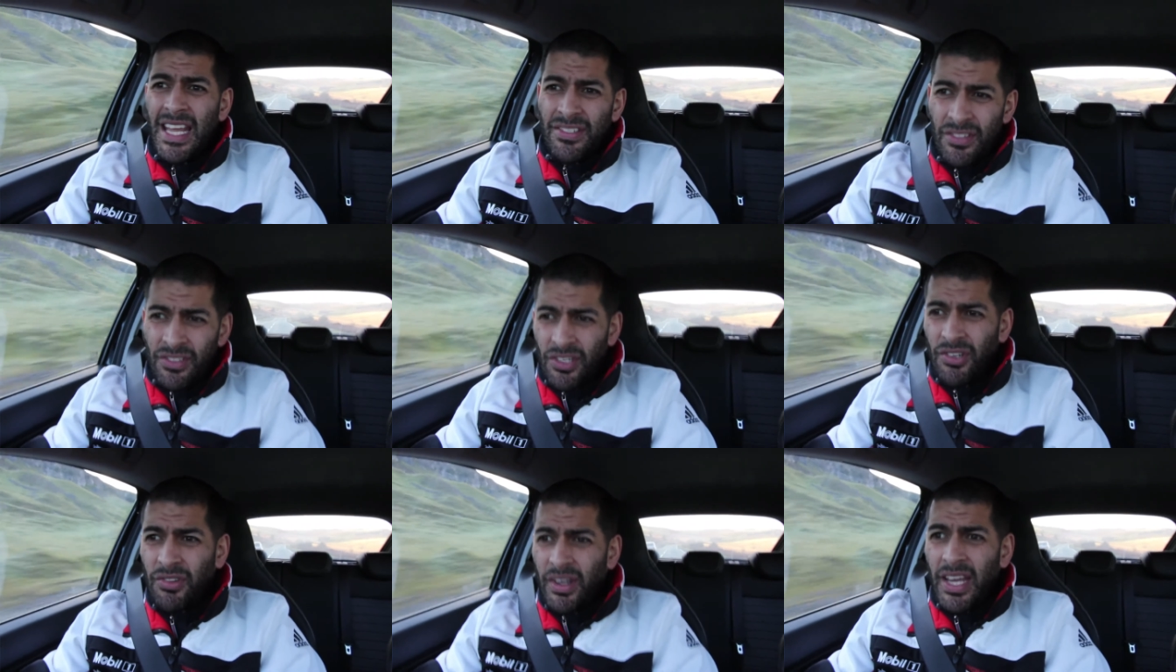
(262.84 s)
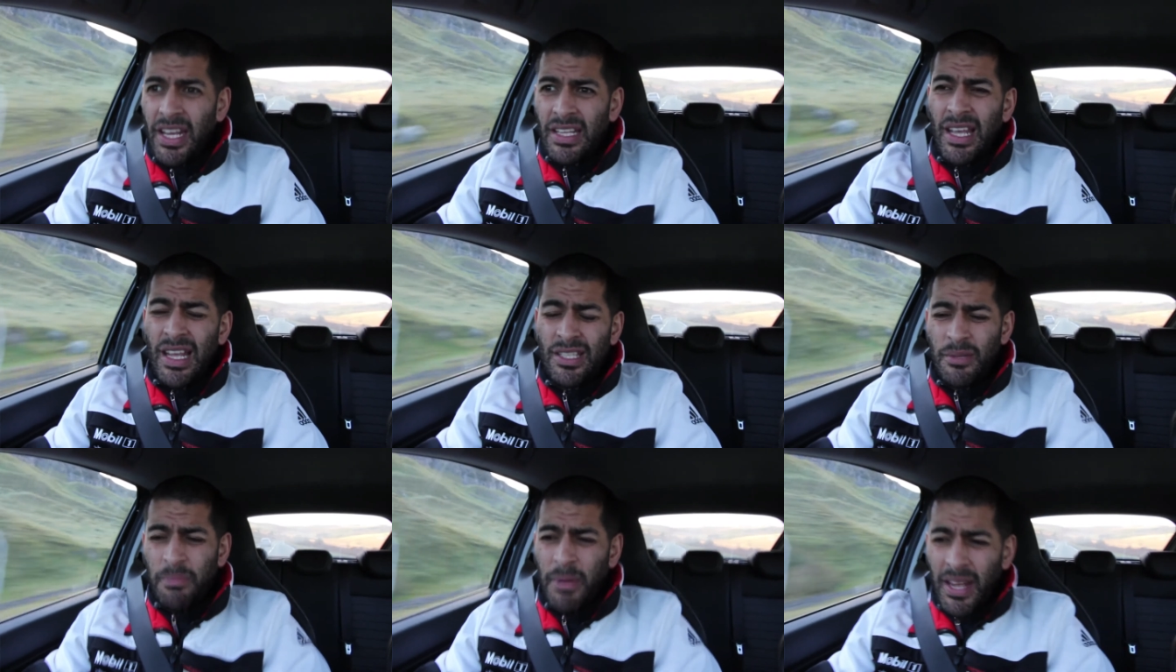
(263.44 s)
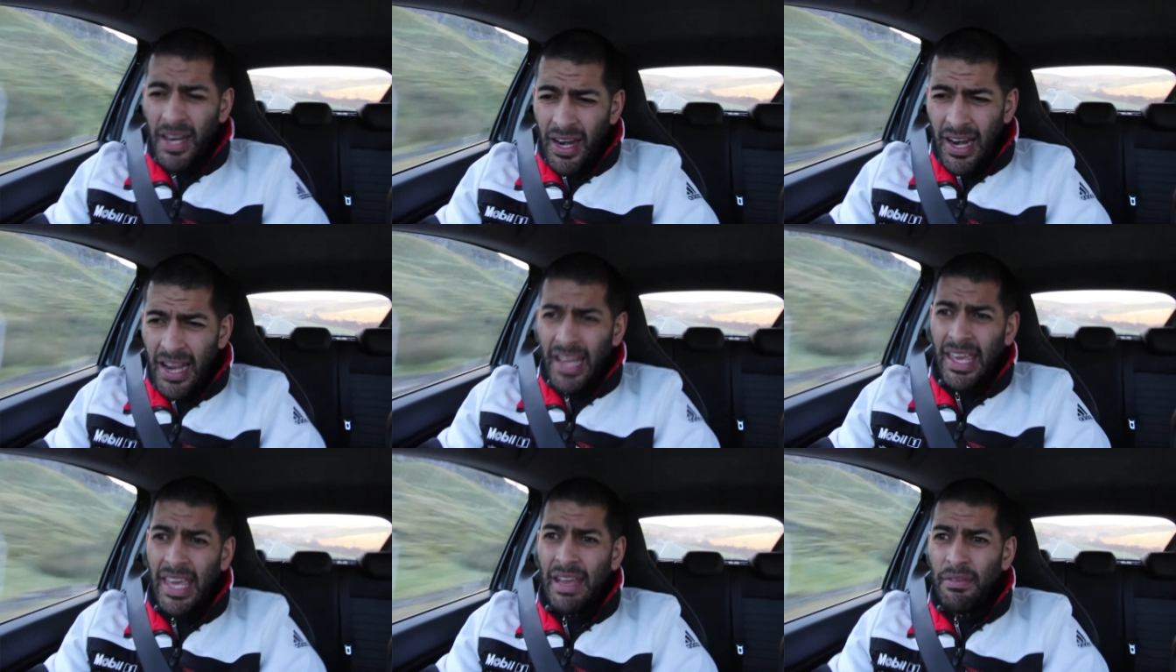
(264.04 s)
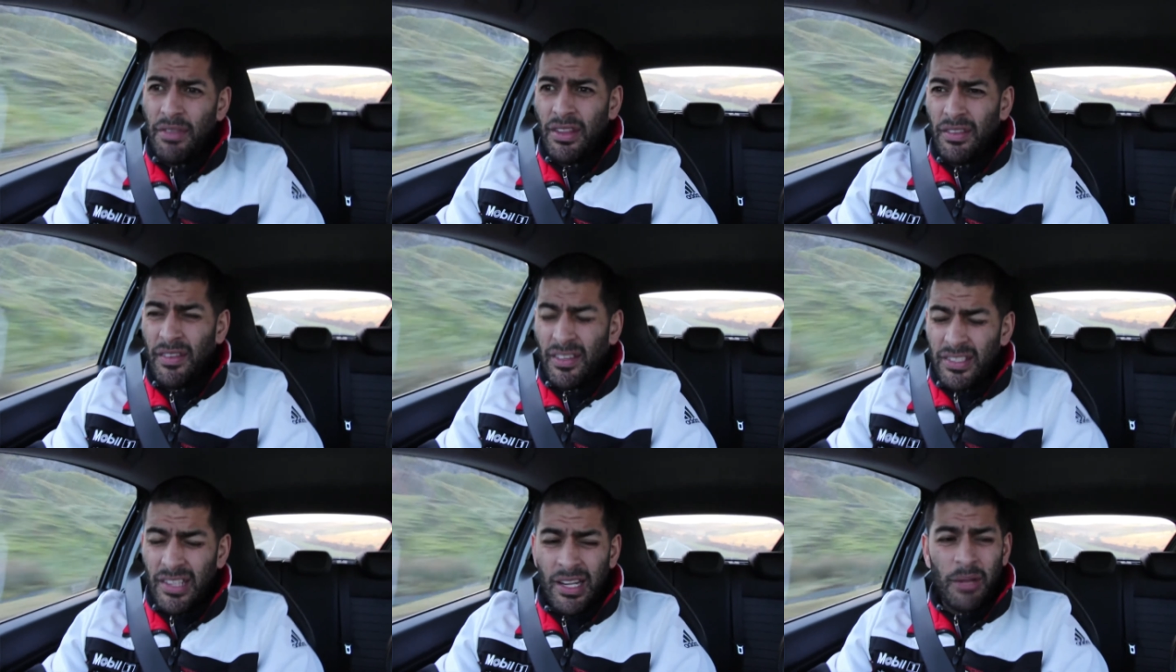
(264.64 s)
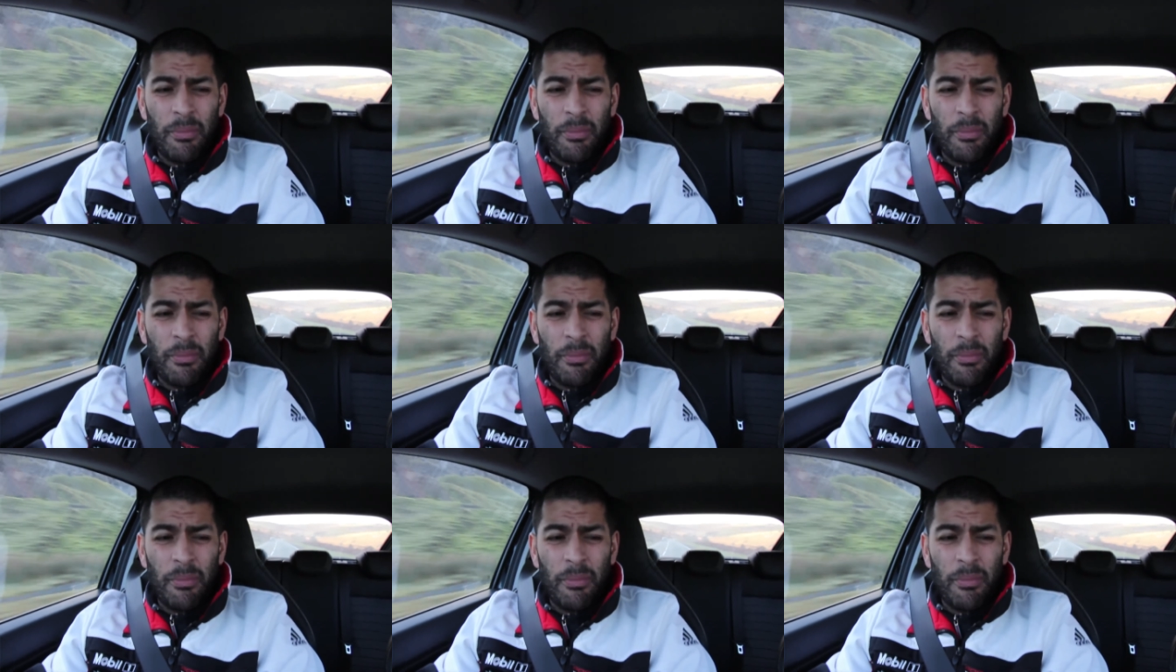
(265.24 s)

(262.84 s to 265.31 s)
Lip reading: isn't great. It's a bit laggy. Everything feels a little